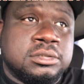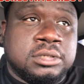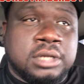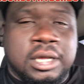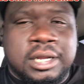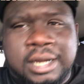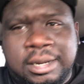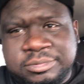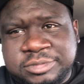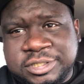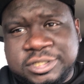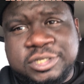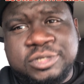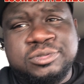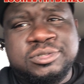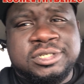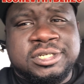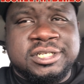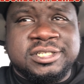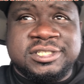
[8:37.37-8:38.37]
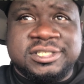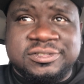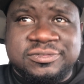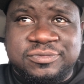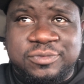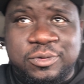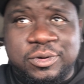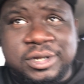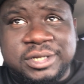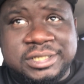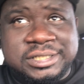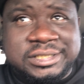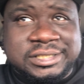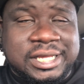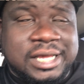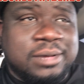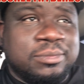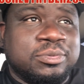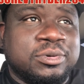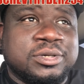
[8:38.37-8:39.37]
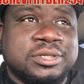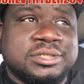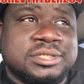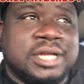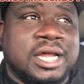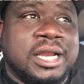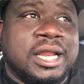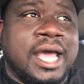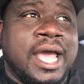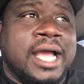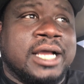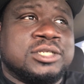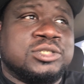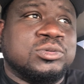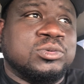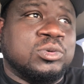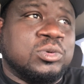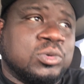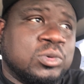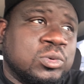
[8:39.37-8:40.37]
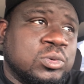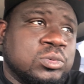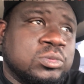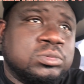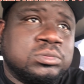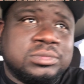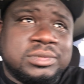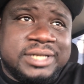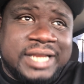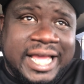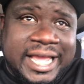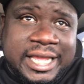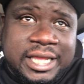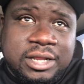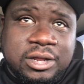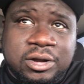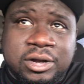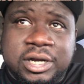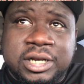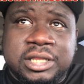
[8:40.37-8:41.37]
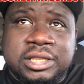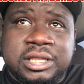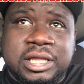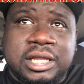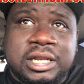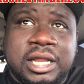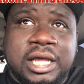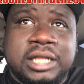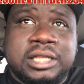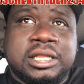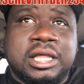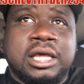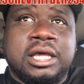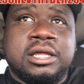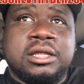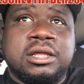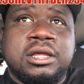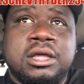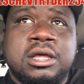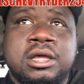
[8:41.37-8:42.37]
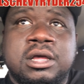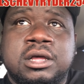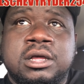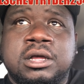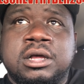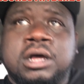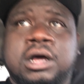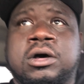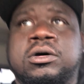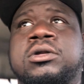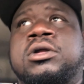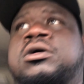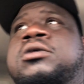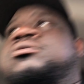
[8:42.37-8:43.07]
and I'm just using this as for example, it's not an actual date or anything like that. Hold on.